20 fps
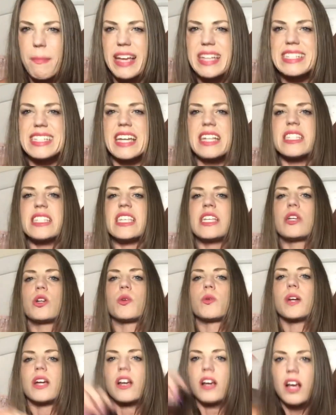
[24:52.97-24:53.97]
My dancing
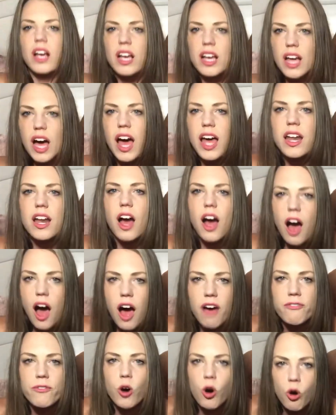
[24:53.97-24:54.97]
career cut
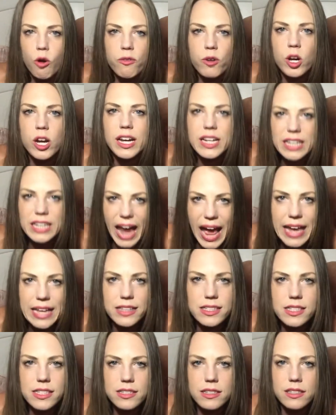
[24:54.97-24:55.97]
off
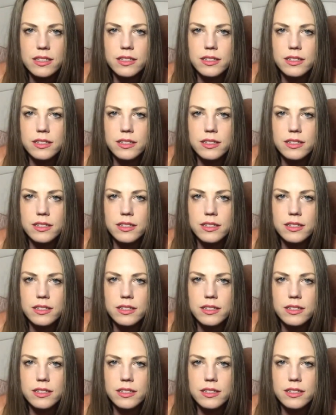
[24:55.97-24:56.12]
overnight.